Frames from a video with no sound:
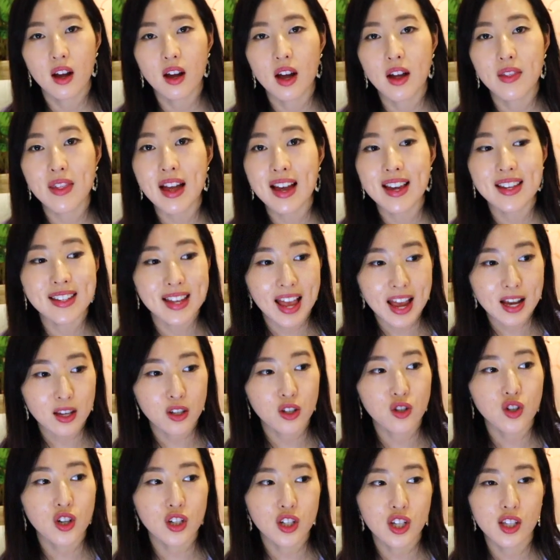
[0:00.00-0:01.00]
And that is
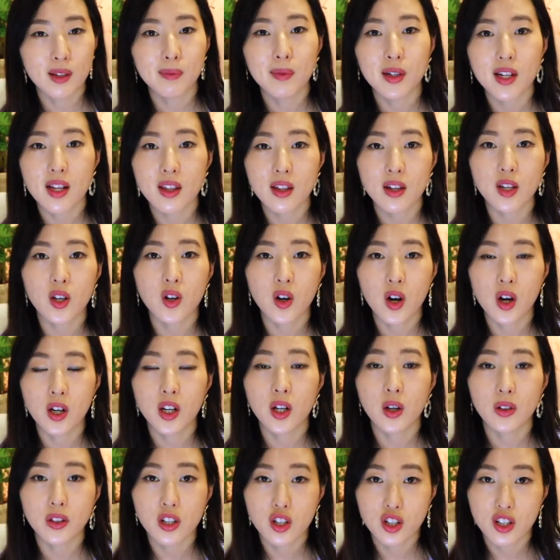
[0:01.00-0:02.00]
extra to the money that you're earning
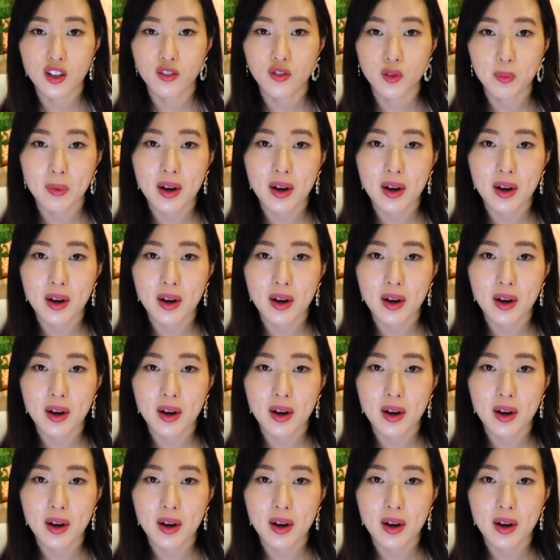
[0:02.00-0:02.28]
on the shift,